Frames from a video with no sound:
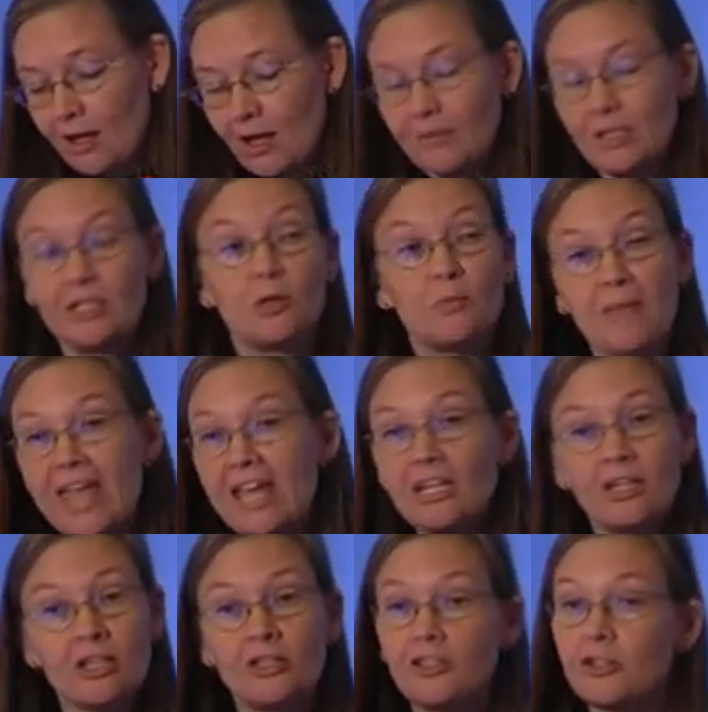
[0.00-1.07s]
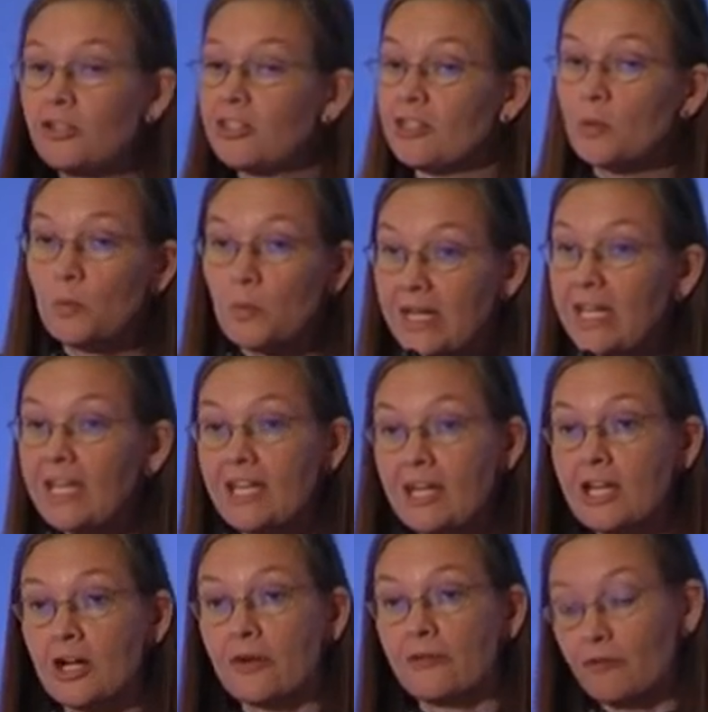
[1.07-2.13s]
I mean, the main concerns that we
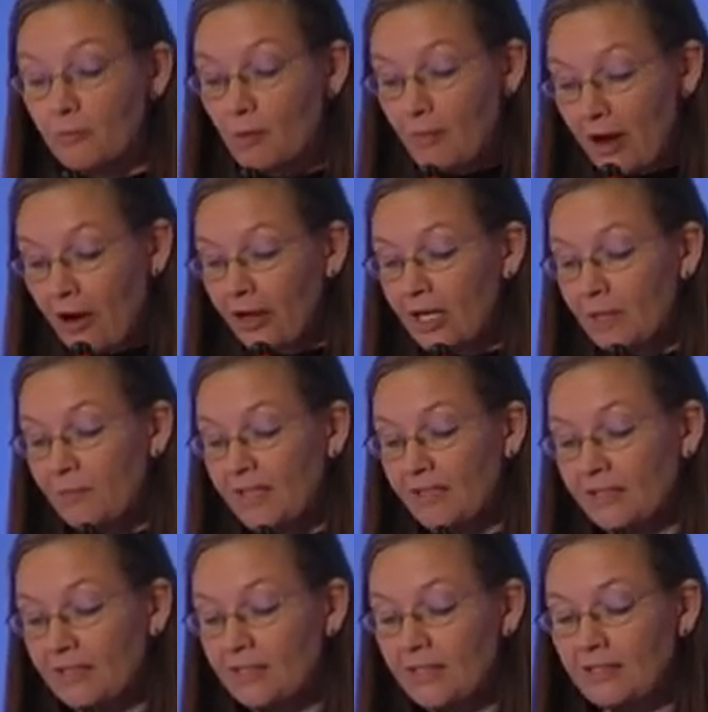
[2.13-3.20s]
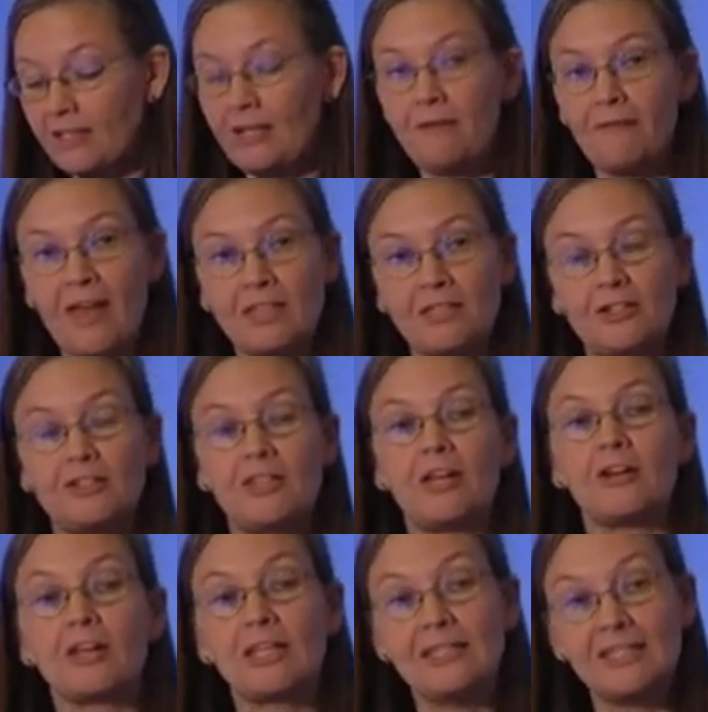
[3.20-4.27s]
hear from American businesses and investors that
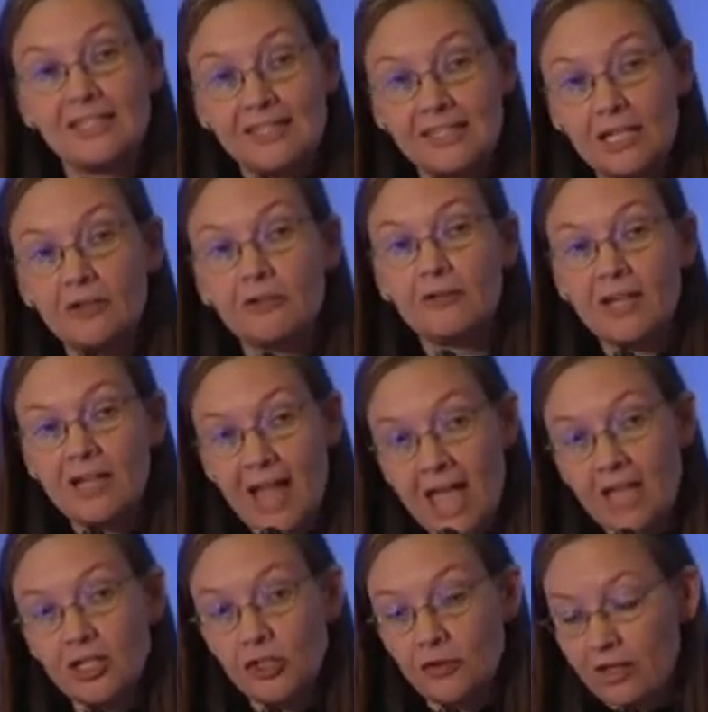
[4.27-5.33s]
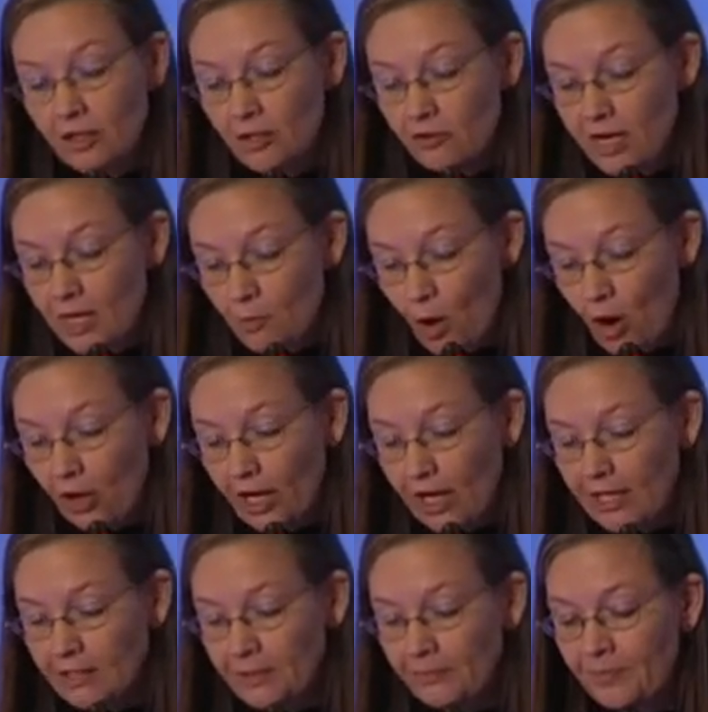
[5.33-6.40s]
are considering entering the Greek
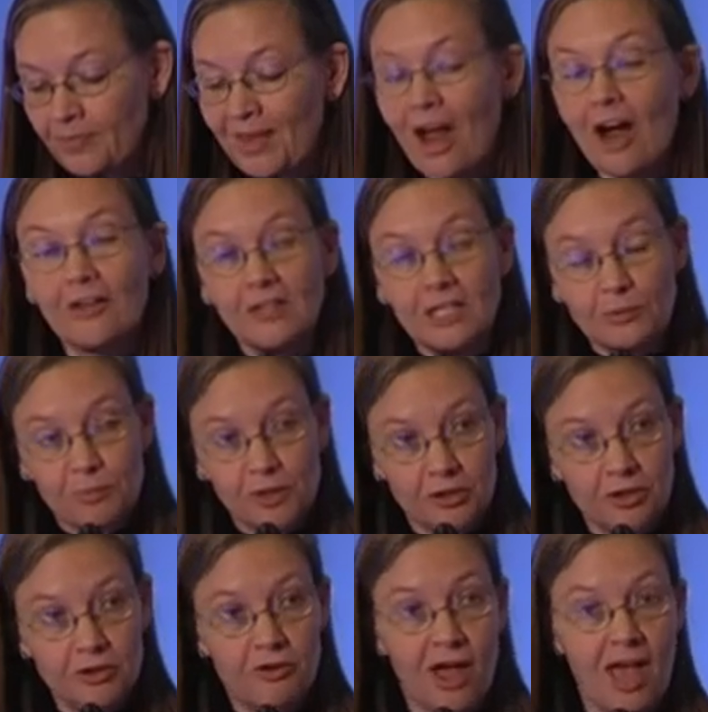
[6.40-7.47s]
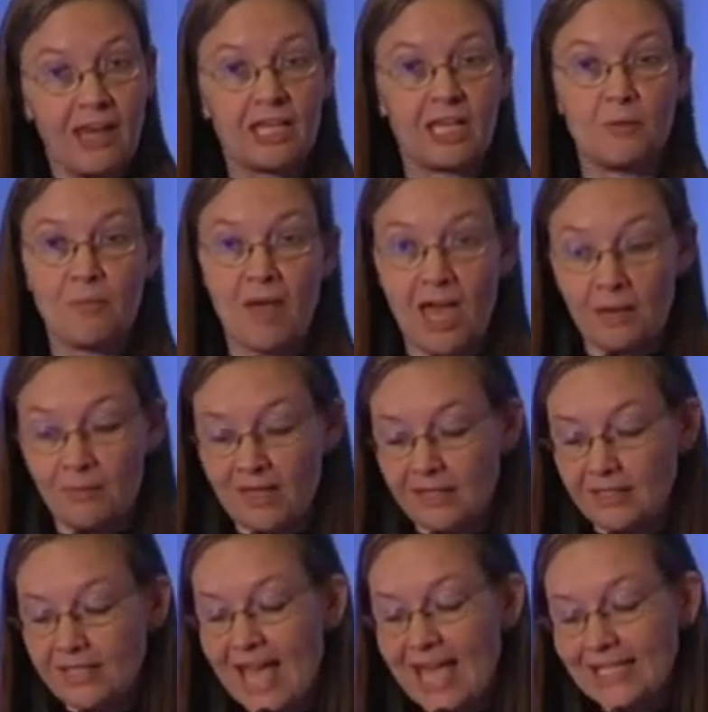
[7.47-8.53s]
market are these bureaucratic
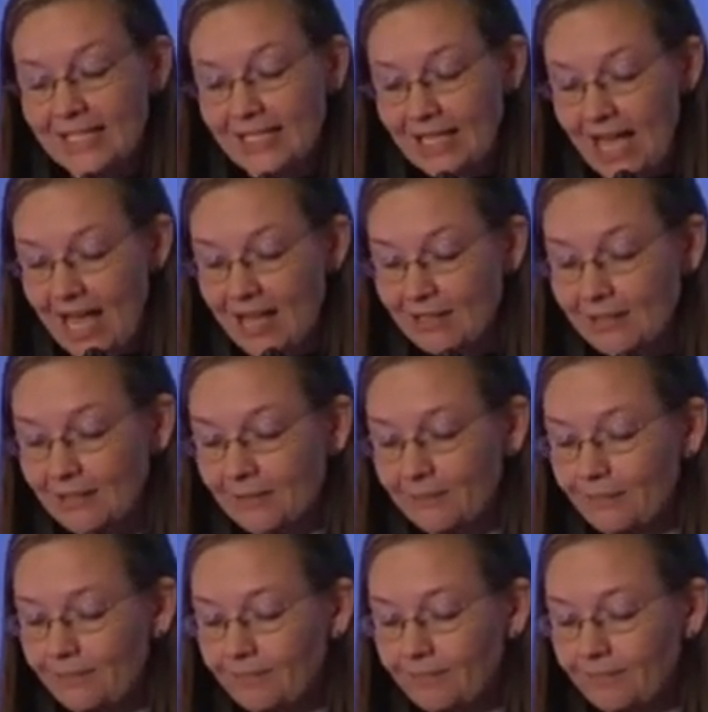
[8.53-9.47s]
impediments and delays.